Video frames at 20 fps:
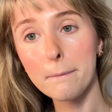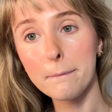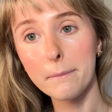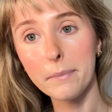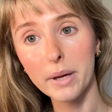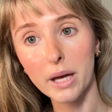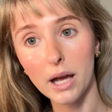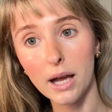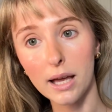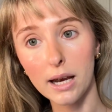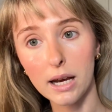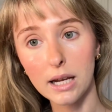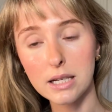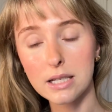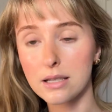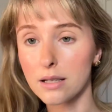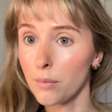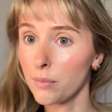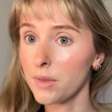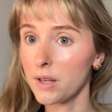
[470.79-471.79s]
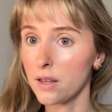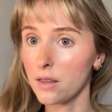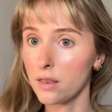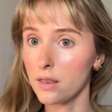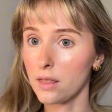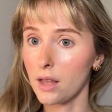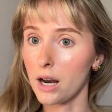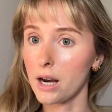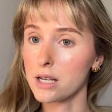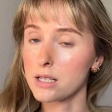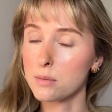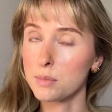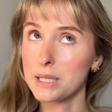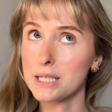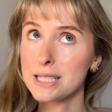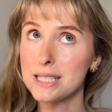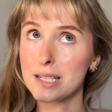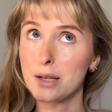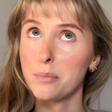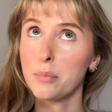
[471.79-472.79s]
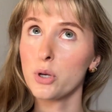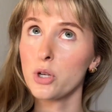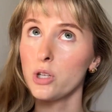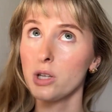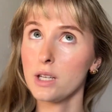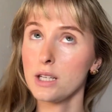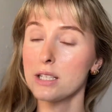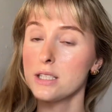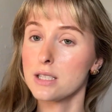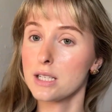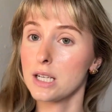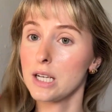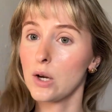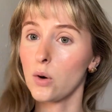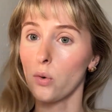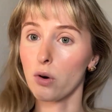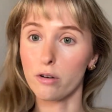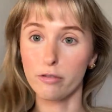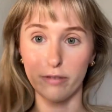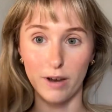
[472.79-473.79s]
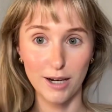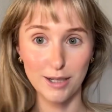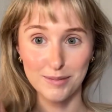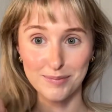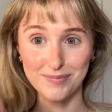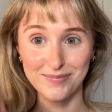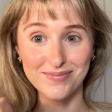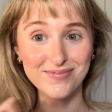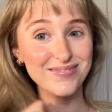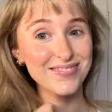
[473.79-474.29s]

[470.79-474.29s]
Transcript: been something that has been simple, easy, or fun.